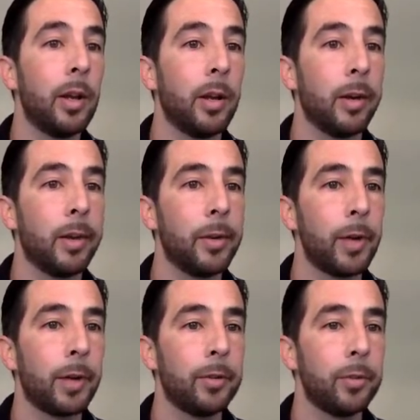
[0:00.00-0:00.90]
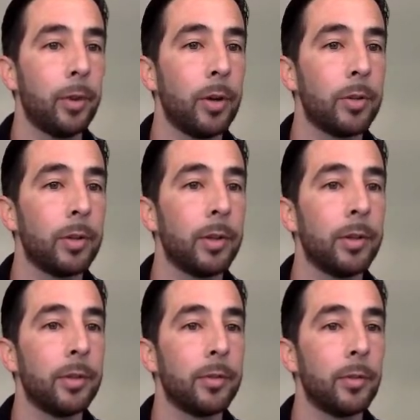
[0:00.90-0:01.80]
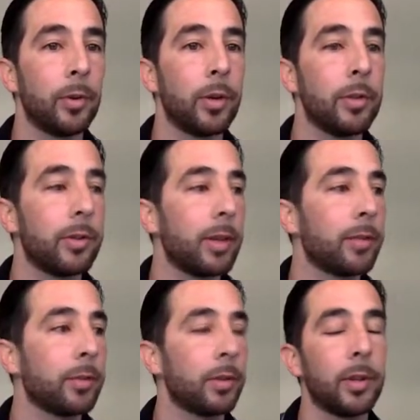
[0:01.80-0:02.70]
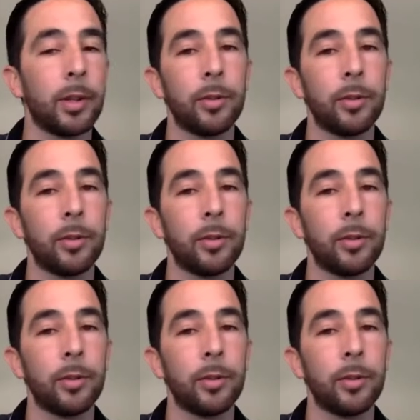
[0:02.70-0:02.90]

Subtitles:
Then you got 200s, 400s, that sort of thing.